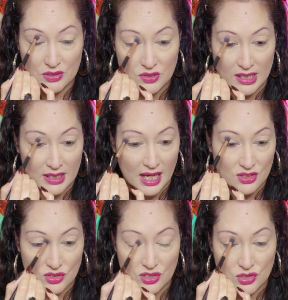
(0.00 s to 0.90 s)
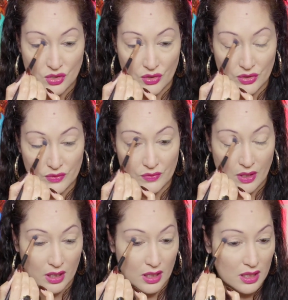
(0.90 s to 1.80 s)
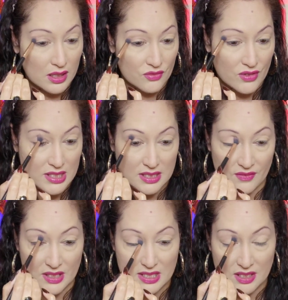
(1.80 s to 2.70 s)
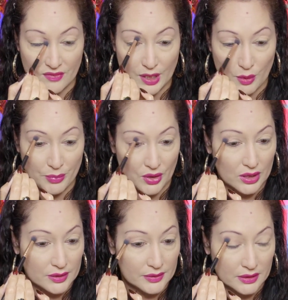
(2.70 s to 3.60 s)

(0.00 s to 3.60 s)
so I could actually show you the rest of the stuff that I bought.